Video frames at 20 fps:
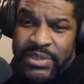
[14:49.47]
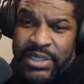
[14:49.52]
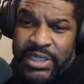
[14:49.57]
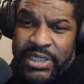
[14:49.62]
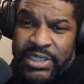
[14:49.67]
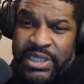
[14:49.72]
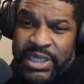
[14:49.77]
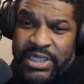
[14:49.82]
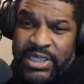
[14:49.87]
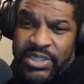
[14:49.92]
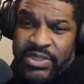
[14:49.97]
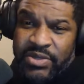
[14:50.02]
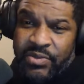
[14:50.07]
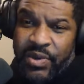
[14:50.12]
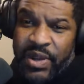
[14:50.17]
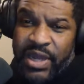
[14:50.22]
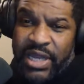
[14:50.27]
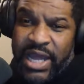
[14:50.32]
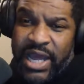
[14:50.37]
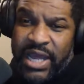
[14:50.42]
He says it's a
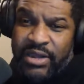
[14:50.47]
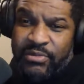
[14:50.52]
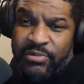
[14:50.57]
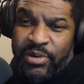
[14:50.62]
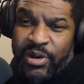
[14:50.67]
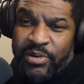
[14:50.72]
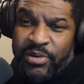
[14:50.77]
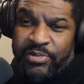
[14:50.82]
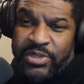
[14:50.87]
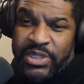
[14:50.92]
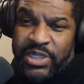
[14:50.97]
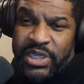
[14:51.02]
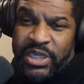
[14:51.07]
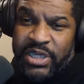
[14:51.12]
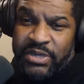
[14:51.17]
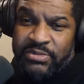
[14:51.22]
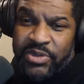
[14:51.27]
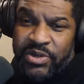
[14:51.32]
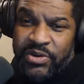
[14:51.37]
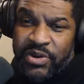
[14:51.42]
red line on purpose to
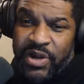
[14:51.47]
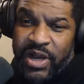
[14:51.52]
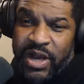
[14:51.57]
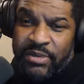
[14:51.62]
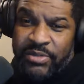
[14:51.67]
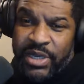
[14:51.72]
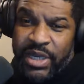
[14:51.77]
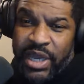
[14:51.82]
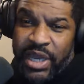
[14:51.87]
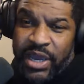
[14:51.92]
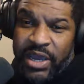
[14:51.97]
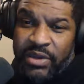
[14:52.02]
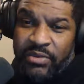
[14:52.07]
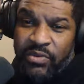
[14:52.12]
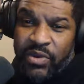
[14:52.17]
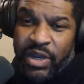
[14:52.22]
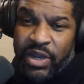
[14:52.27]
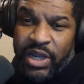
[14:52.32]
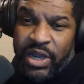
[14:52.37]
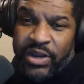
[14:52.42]
keep the crime in
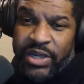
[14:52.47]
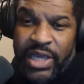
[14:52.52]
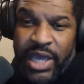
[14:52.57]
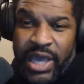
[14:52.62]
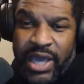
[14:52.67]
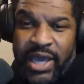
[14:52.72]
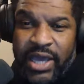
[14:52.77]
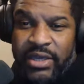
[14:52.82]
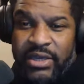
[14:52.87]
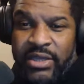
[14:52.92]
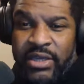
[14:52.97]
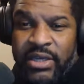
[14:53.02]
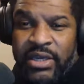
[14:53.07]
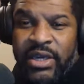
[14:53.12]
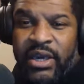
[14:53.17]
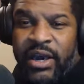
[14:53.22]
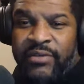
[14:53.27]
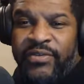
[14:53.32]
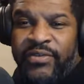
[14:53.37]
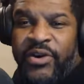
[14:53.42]
one area. Yeah,
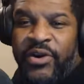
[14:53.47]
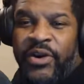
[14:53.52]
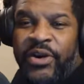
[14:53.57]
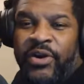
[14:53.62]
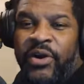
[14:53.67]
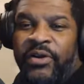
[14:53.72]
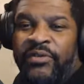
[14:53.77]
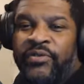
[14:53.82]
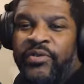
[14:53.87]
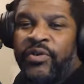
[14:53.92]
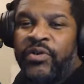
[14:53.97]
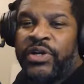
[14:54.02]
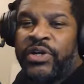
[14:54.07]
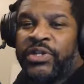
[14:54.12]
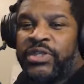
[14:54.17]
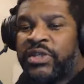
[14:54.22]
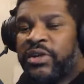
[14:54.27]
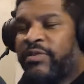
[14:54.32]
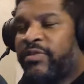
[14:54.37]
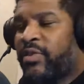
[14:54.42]
of
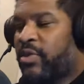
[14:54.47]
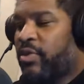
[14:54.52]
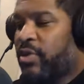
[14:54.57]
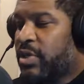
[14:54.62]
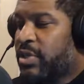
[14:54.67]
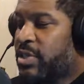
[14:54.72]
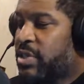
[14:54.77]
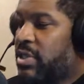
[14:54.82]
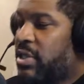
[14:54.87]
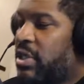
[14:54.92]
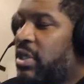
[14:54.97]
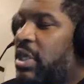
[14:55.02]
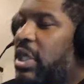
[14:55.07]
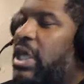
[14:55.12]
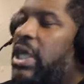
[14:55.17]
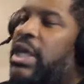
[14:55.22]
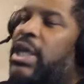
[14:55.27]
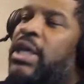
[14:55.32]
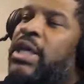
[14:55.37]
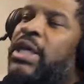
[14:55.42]
course.
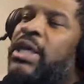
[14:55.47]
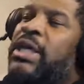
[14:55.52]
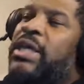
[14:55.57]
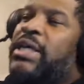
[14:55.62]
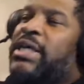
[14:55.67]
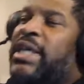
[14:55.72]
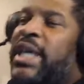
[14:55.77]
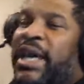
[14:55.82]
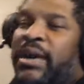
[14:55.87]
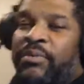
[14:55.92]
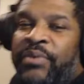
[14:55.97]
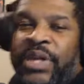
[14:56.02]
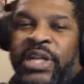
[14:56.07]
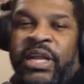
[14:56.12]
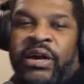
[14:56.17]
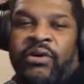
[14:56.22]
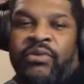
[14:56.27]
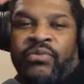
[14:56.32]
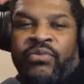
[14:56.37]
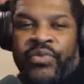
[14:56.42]
Yeah, we
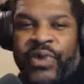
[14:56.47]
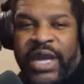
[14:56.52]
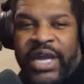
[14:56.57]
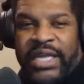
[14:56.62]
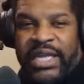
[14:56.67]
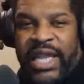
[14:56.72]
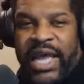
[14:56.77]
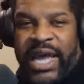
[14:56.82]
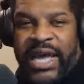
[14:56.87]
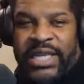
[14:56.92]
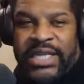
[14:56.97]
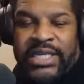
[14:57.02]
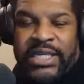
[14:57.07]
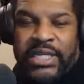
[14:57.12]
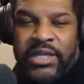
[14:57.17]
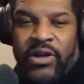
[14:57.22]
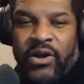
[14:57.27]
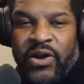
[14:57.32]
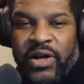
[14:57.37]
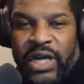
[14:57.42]
know redlining
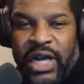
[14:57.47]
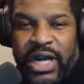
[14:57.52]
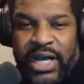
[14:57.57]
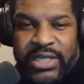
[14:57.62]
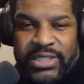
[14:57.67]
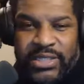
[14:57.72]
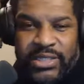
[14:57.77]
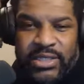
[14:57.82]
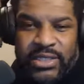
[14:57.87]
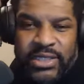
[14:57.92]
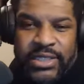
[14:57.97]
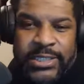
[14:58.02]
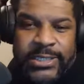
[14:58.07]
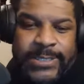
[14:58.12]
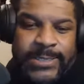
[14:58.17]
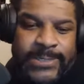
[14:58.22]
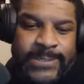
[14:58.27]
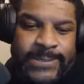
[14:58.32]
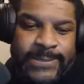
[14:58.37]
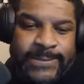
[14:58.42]
and all kinds of
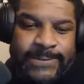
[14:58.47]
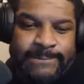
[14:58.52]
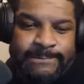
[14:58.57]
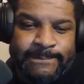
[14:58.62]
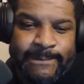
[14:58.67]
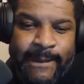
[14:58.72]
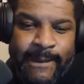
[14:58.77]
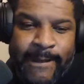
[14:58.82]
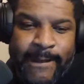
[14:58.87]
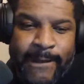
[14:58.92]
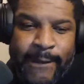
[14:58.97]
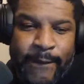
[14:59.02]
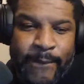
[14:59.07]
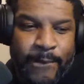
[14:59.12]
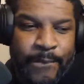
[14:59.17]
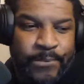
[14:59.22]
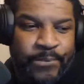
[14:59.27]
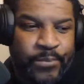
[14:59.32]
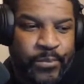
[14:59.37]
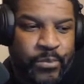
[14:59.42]

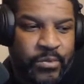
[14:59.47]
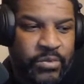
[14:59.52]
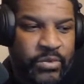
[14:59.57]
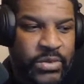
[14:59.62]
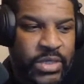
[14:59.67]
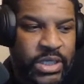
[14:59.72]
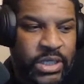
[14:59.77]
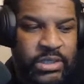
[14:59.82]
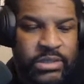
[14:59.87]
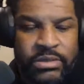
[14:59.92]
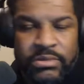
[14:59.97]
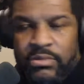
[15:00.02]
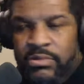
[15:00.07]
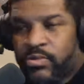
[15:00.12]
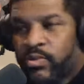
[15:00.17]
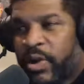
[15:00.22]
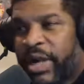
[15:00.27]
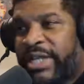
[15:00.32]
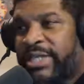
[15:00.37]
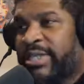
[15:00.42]
um
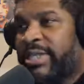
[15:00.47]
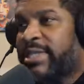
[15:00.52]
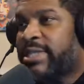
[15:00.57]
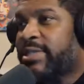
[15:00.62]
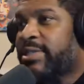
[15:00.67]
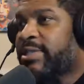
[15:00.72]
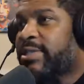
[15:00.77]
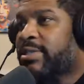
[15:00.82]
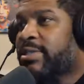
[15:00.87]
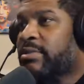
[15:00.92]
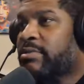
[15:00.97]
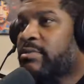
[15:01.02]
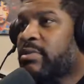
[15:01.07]
racist